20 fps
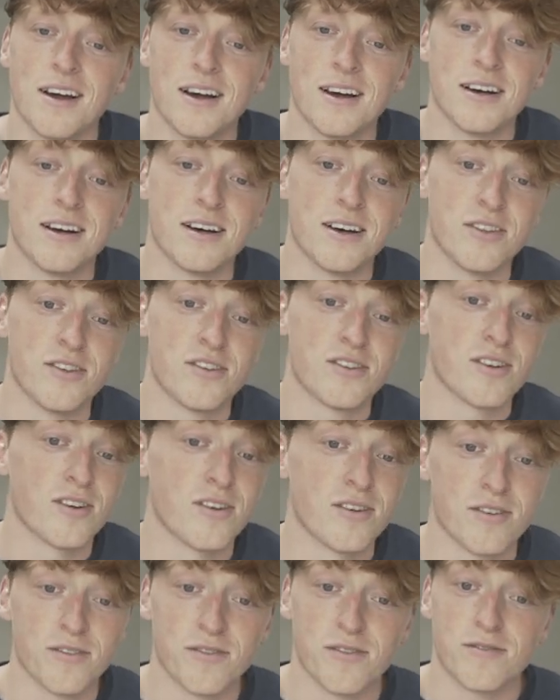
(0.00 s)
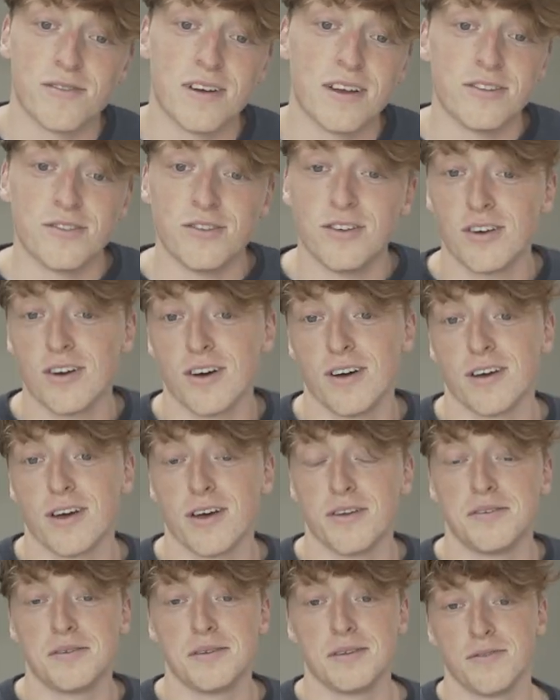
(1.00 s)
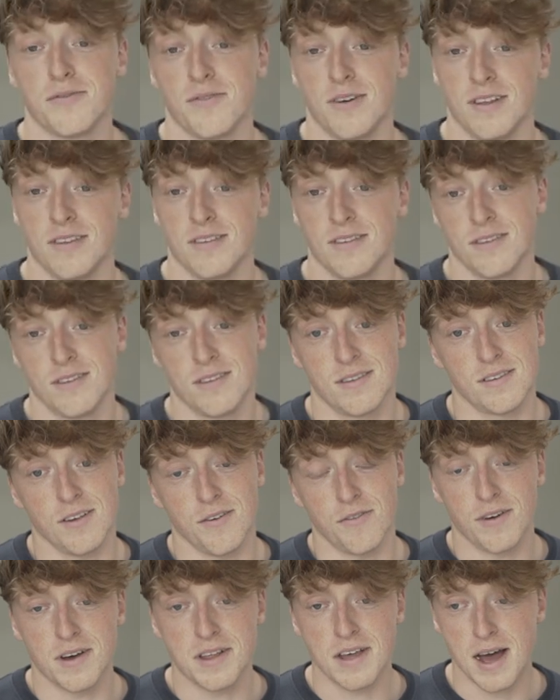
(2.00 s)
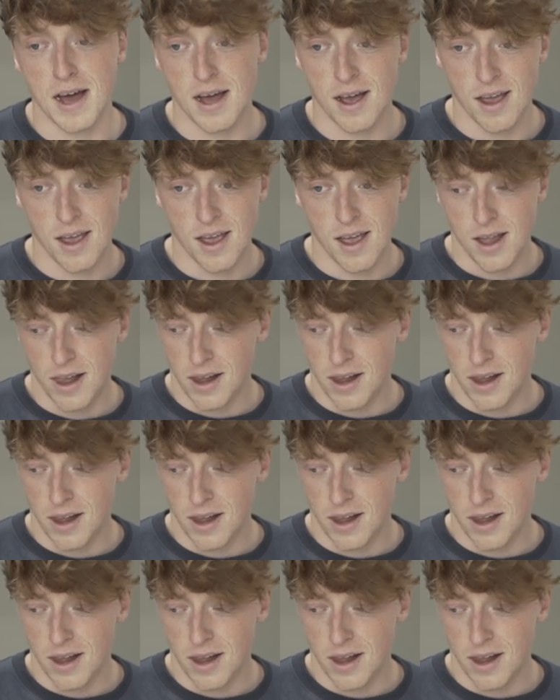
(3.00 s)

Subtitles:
There's a lot of events you can't go to with your friends and stuff like that.